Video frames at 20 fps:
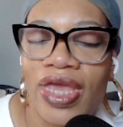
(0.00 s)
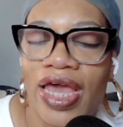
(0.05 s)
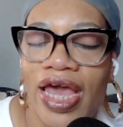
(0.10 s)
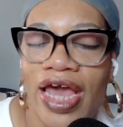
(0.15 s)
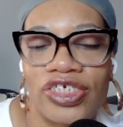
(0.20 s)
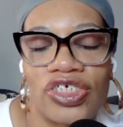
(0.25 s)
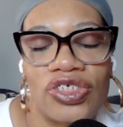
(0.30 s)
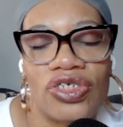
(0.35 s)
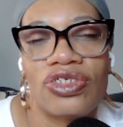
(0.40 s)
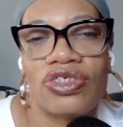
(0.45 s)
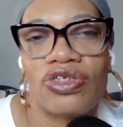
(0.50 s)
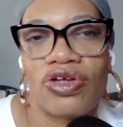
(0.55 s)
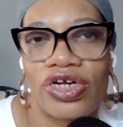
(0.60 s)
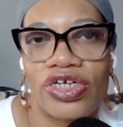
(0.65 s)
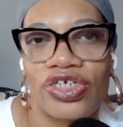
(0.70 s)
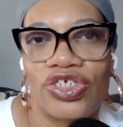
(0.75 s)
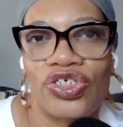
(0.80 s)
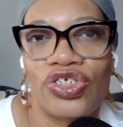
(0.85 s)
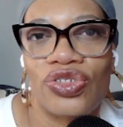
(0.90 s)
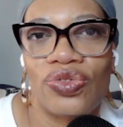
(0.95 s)
As you
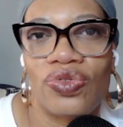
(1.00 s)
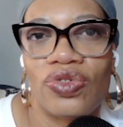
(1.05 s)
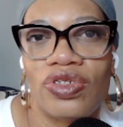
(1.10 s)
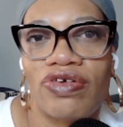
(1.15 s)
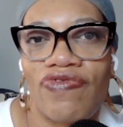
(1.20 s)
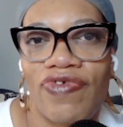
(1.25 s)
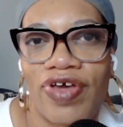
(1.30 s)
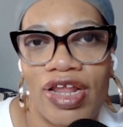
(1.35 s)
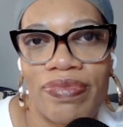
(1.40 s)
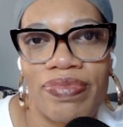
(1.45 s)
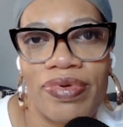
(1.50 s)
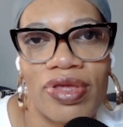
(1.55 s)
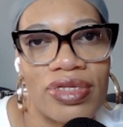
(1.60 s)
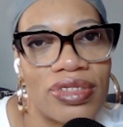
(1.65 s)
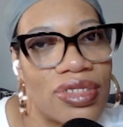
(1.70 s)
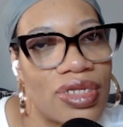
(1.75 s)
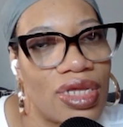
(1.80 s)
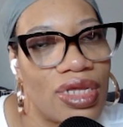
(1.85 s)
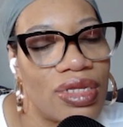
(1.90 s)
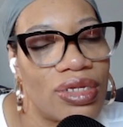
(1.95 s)
start to develop your
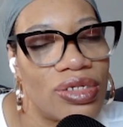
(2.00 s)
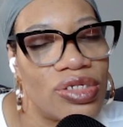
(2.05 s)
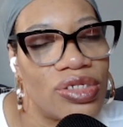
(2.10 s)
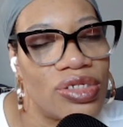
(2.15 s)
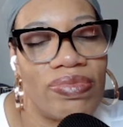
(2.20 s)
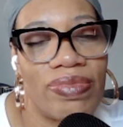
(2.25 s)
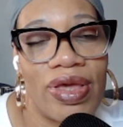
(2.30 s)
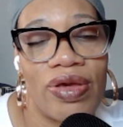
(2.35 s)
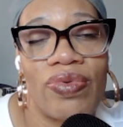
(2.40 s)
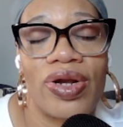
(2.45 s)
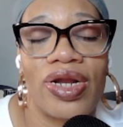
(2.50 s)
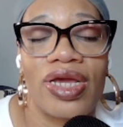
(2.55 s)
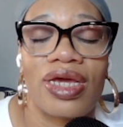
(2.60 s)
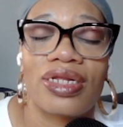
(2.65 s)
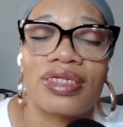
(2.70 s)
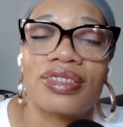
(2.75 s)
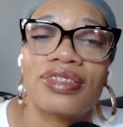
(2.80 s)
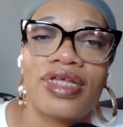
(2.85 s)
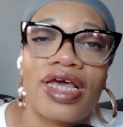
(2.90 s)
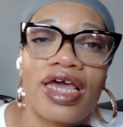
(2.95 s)
skills, you may want to
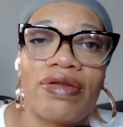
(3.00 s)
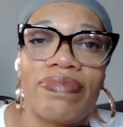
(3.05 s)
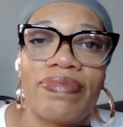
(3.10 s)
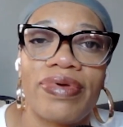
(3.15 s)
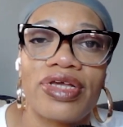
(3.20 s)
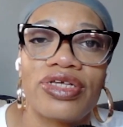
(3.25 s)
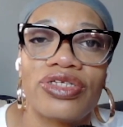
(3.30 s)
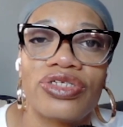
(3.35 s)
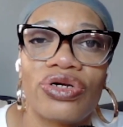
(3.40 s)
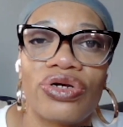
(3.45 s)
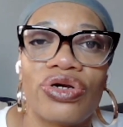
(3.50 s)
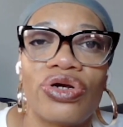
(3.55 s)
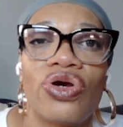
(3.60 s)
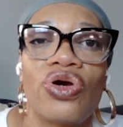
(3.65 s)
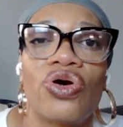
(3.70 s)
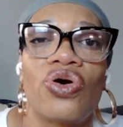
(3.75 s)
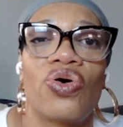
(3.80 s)
get a stand mixer,